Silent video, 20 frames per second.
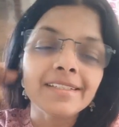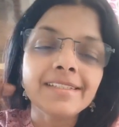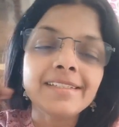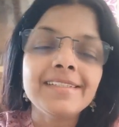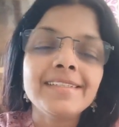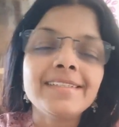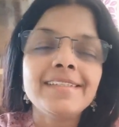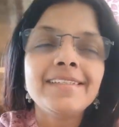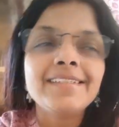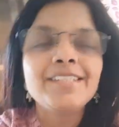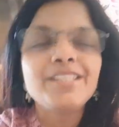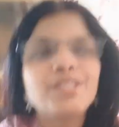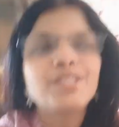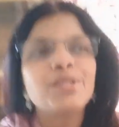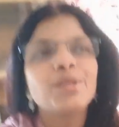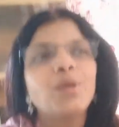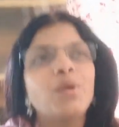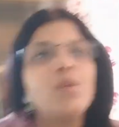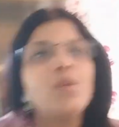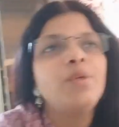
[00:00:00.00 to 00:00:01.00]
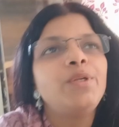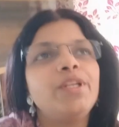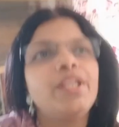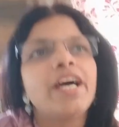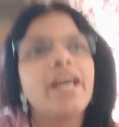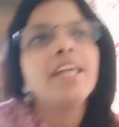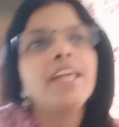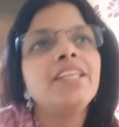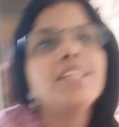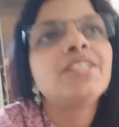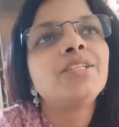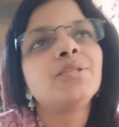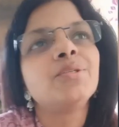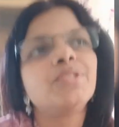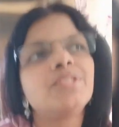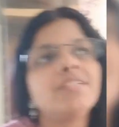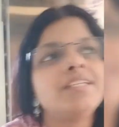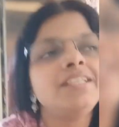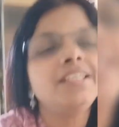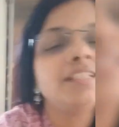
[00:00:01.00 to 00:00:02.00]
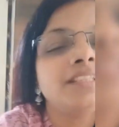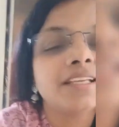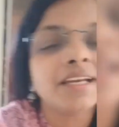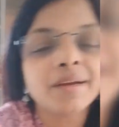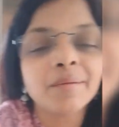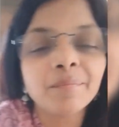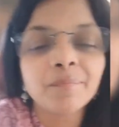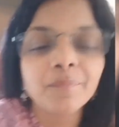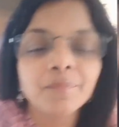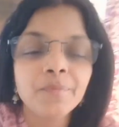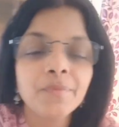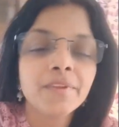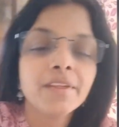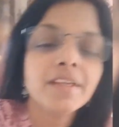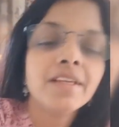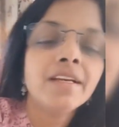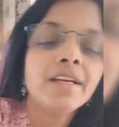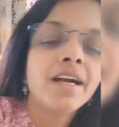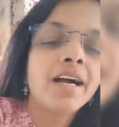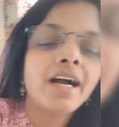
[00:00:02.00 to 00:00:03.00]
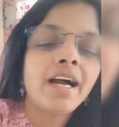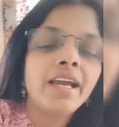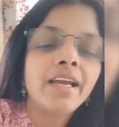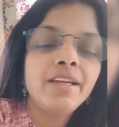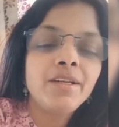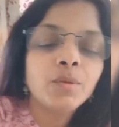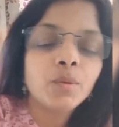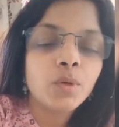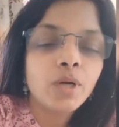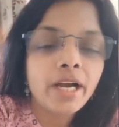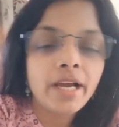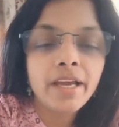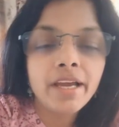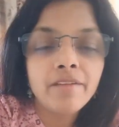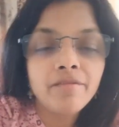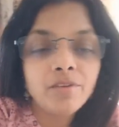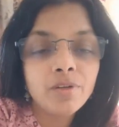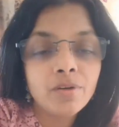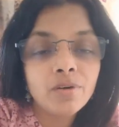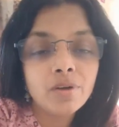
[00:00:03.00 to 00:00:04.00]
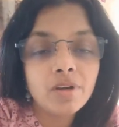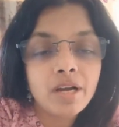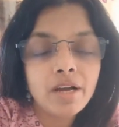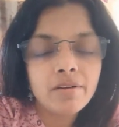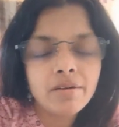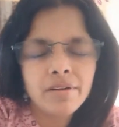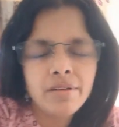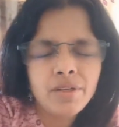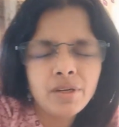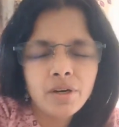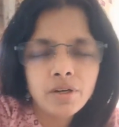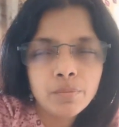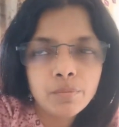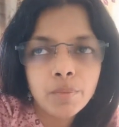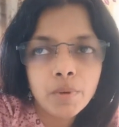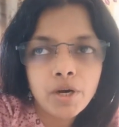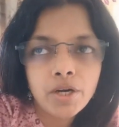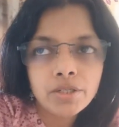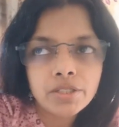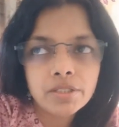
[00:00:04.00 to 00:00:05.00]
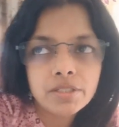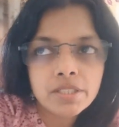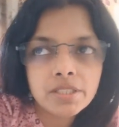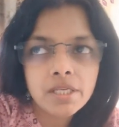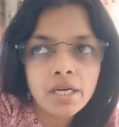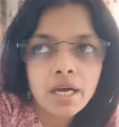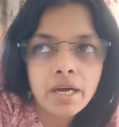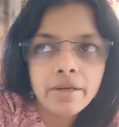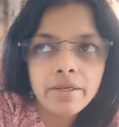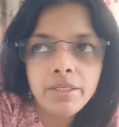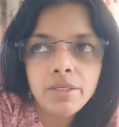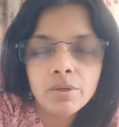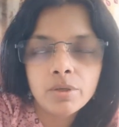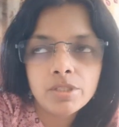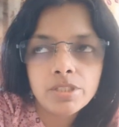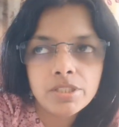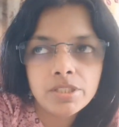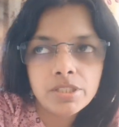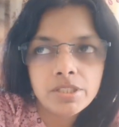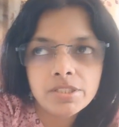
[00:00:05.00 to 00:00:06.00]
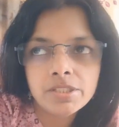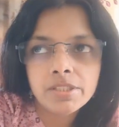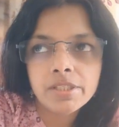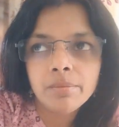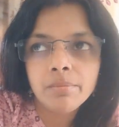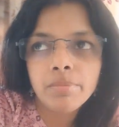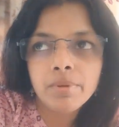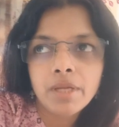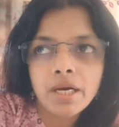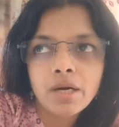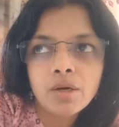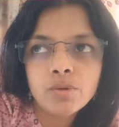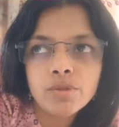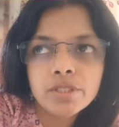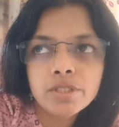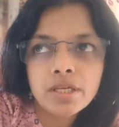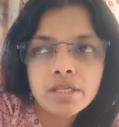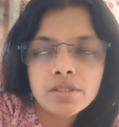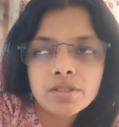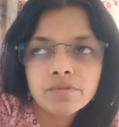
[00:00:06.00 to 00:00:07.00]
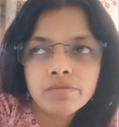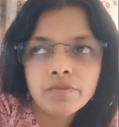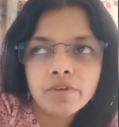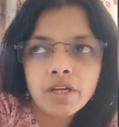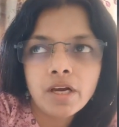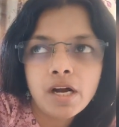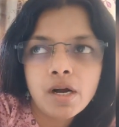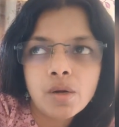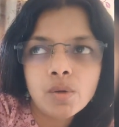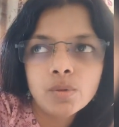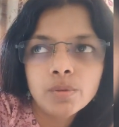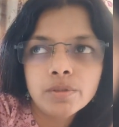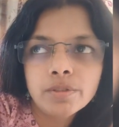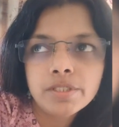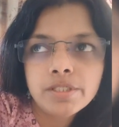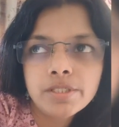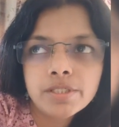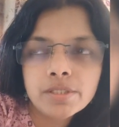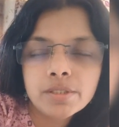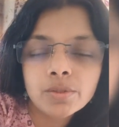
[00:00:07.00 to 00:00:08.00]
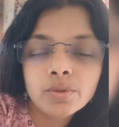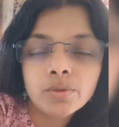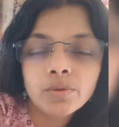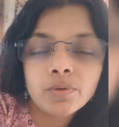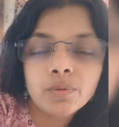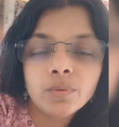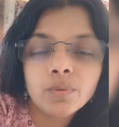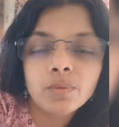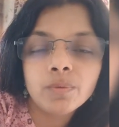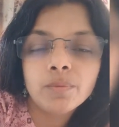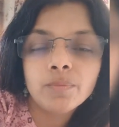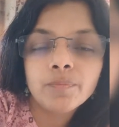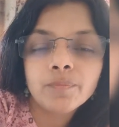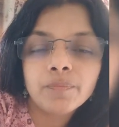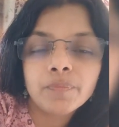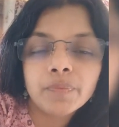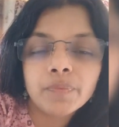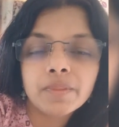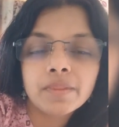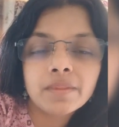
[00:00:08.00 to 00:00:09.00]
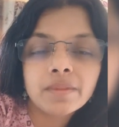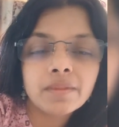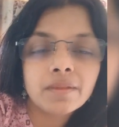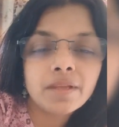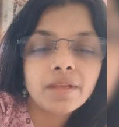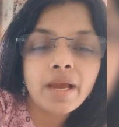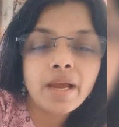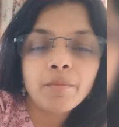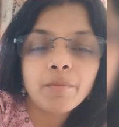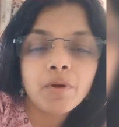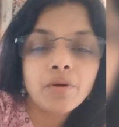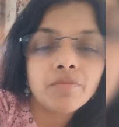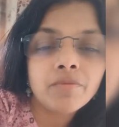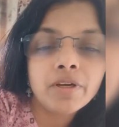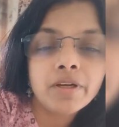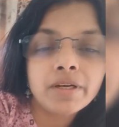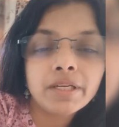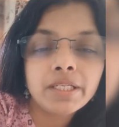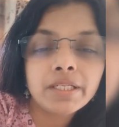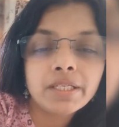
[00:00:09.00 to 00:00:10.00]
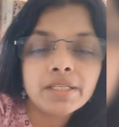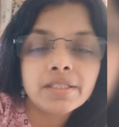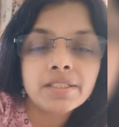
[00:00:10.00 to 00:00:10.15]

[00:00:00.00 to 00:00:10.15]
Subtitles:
So nice to see them. I have not bought a sari or stitched a blouse as of now, so I'm not wearing it.